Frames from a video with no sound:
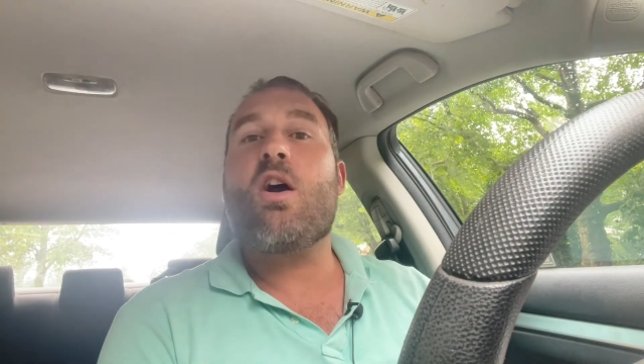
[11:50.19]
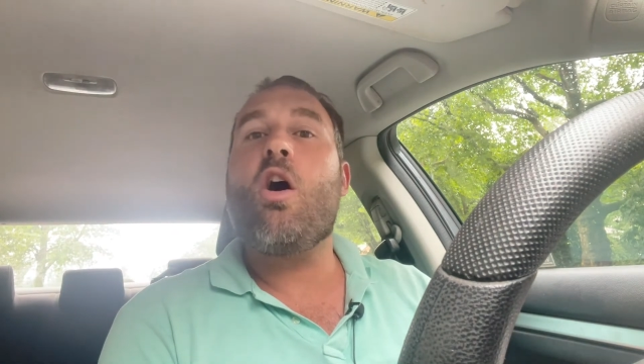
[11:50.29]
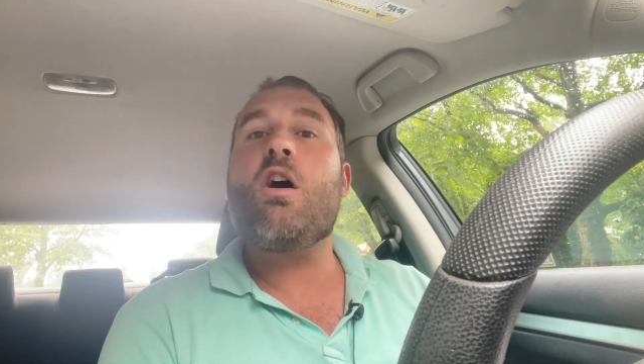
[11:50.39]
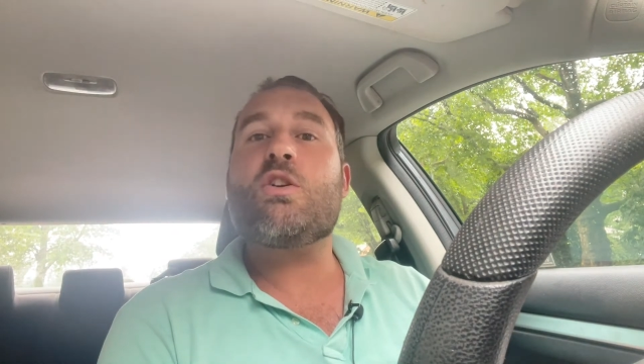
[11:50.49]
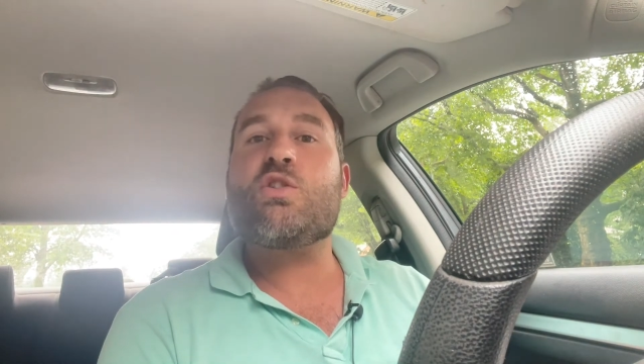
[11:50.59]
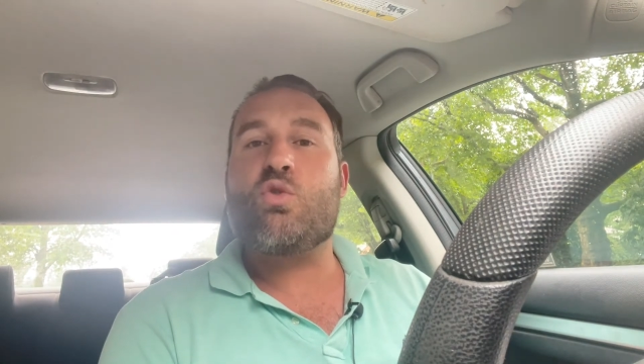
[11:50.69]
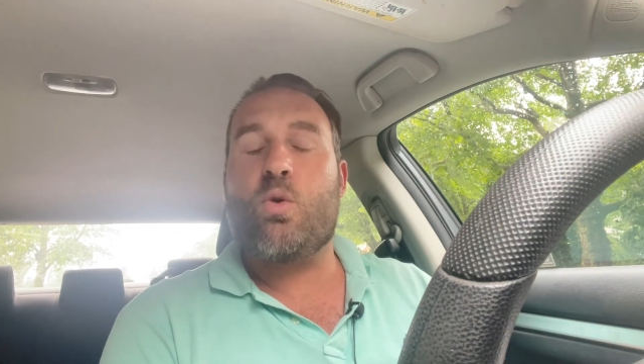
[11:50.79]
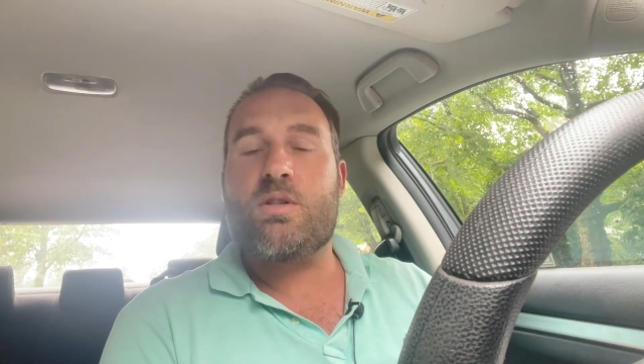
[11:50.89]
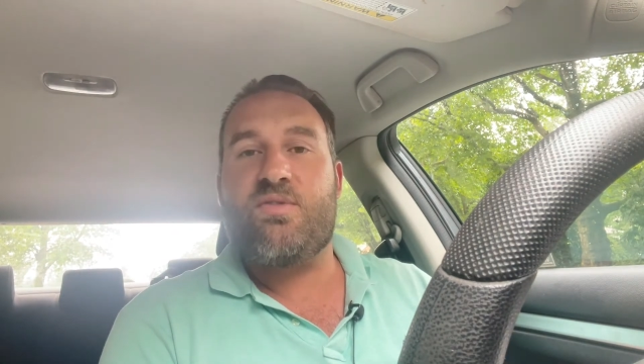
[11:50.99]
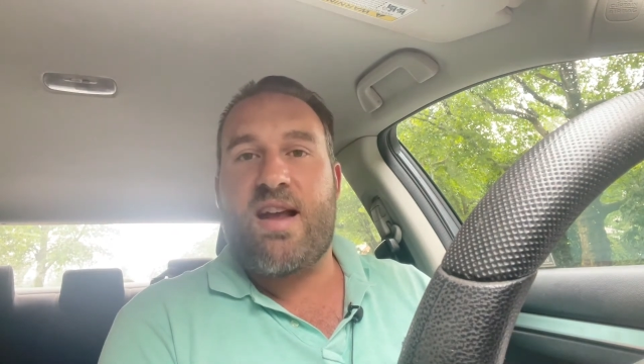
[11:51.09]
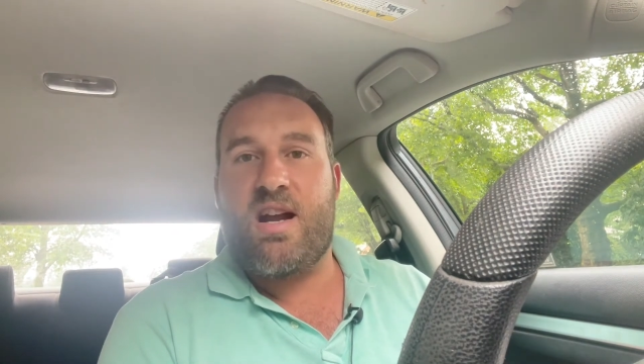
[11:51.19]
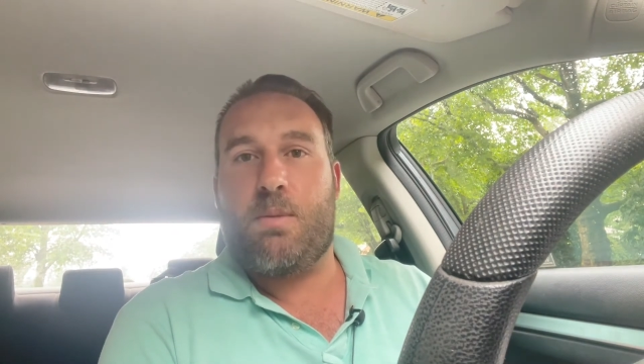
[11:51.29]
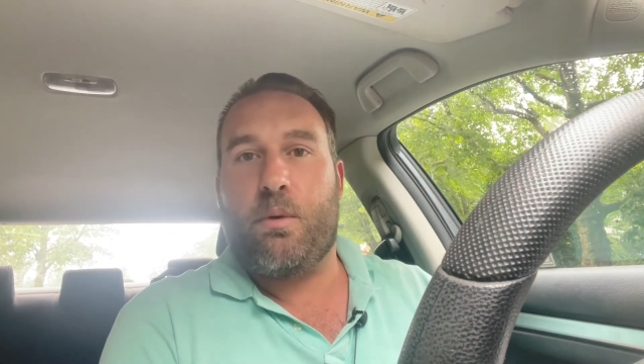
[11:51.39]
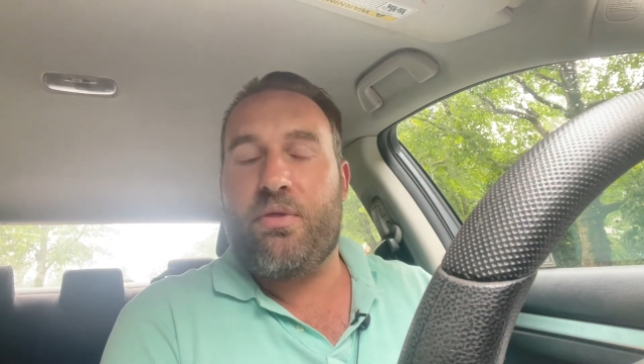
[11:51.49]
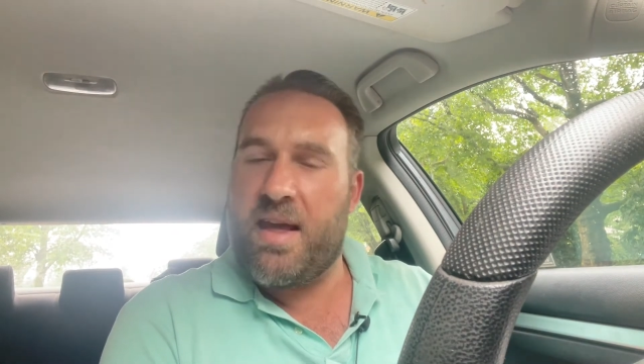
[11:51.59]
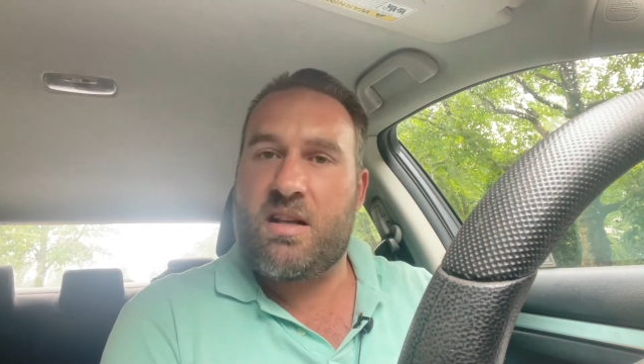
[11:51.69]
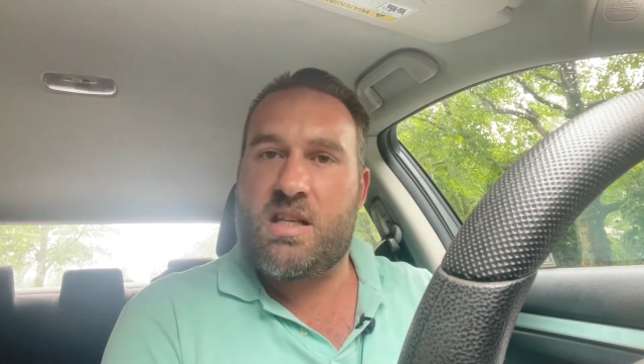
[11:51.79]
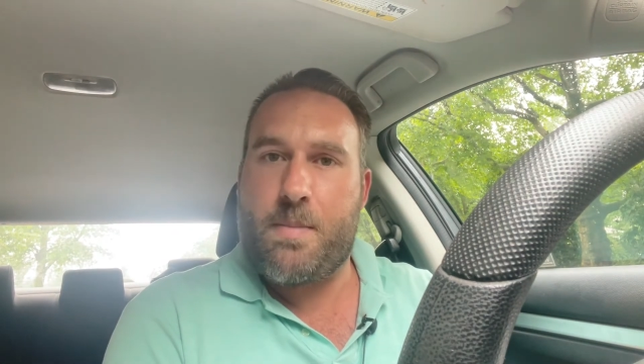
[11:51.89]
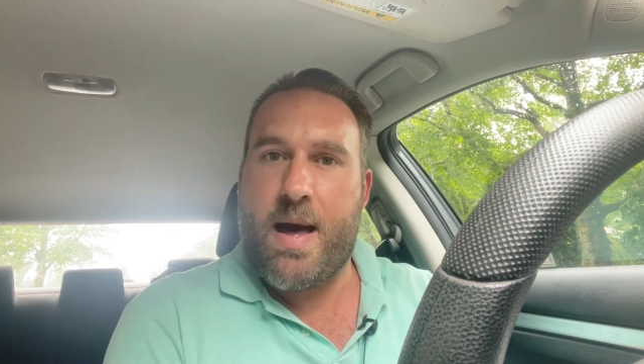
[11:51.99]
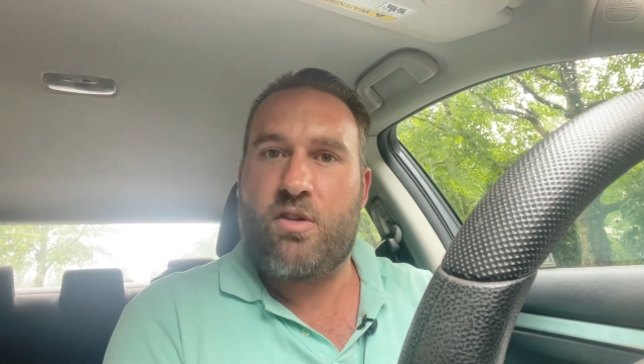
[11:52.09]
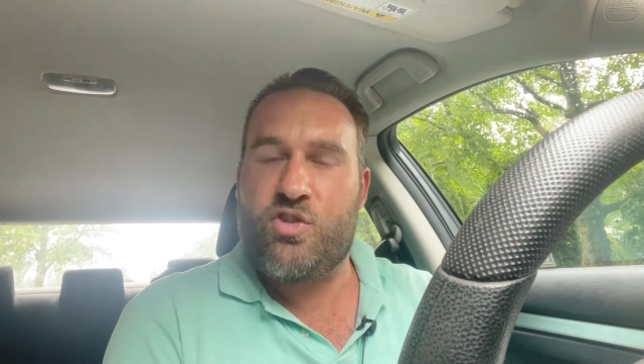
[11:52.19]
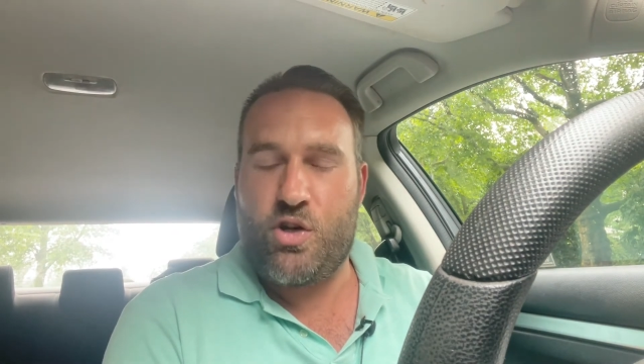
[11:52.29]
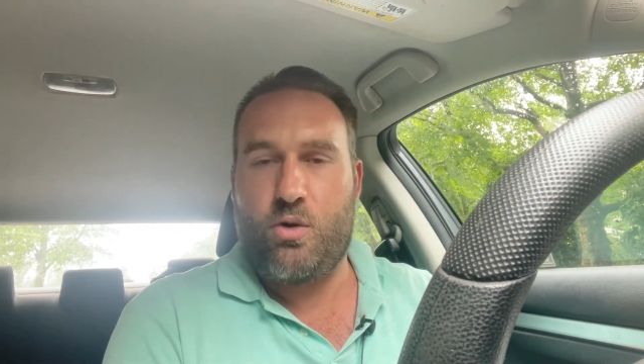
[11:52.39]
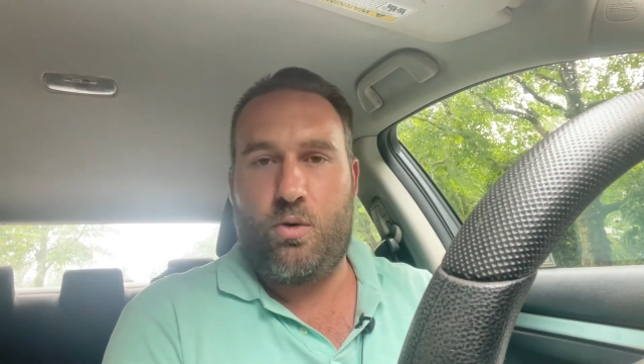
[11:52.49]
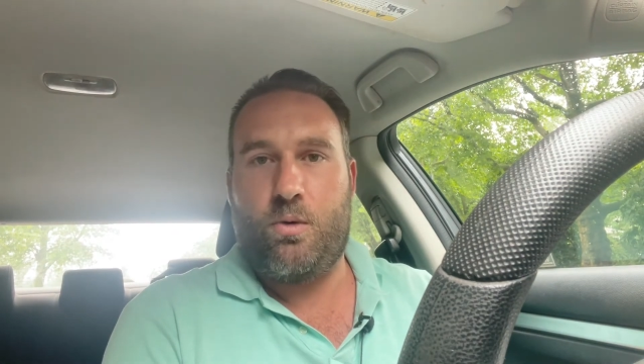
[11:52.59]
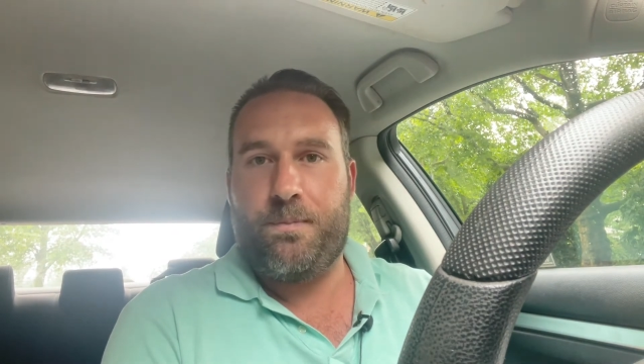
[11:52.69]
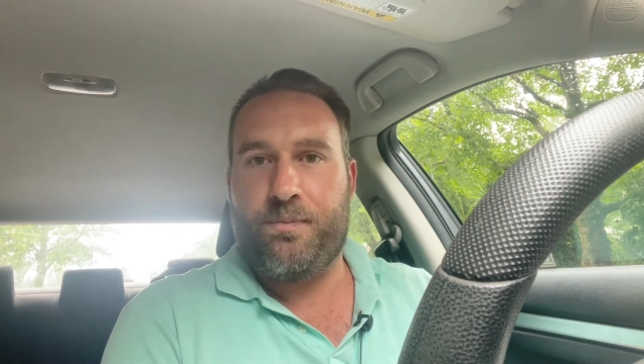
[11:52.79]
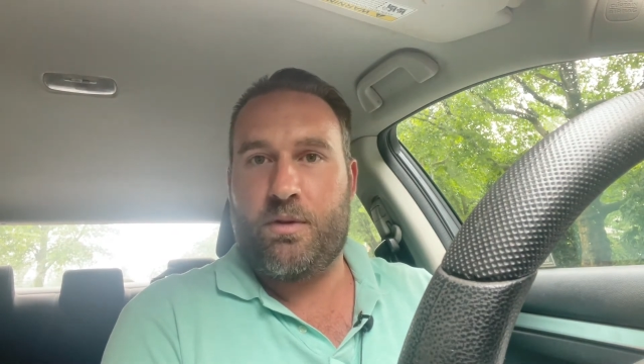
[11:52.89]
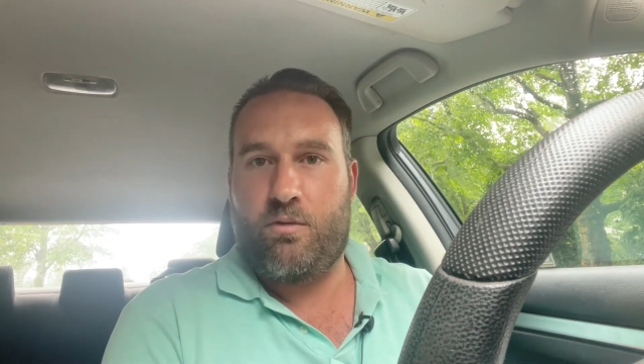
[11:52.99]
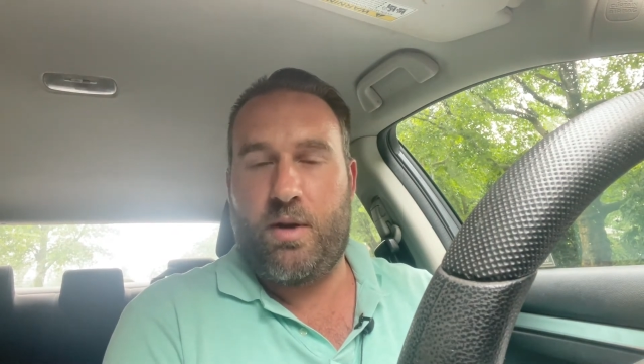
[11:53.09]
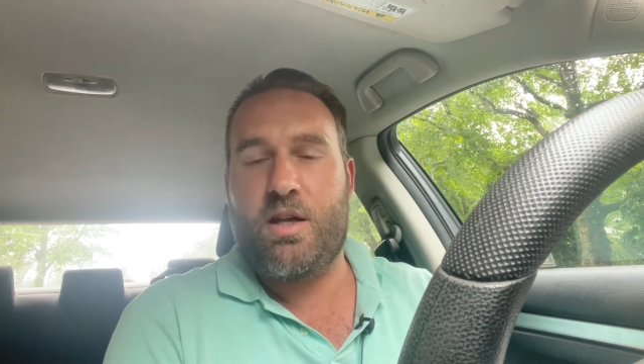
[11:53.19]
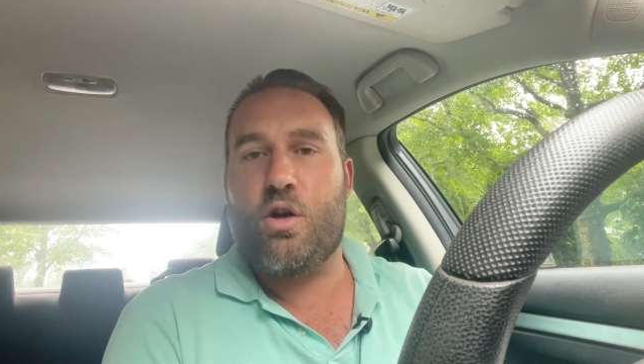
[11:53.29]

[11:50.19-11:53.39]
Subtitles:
all sorts of terrible things about you, right?